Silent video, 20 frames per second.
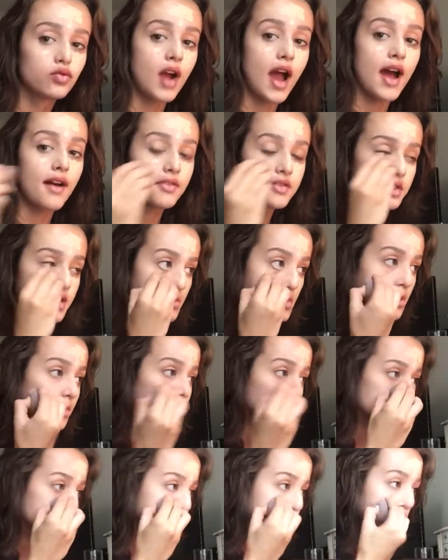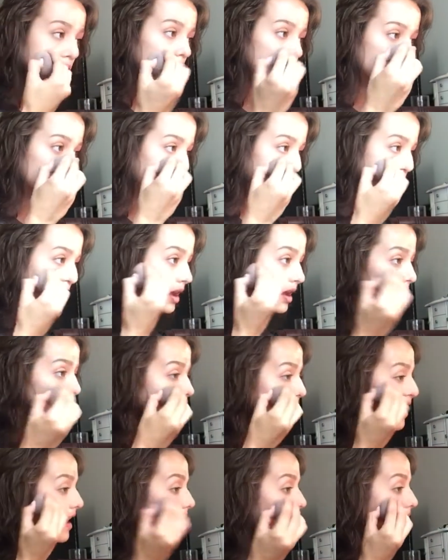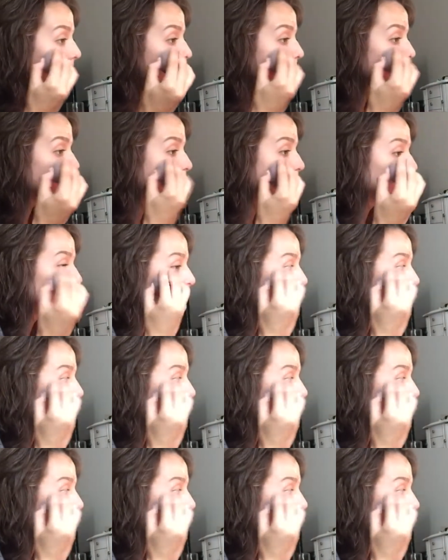rafts that my parents bought. And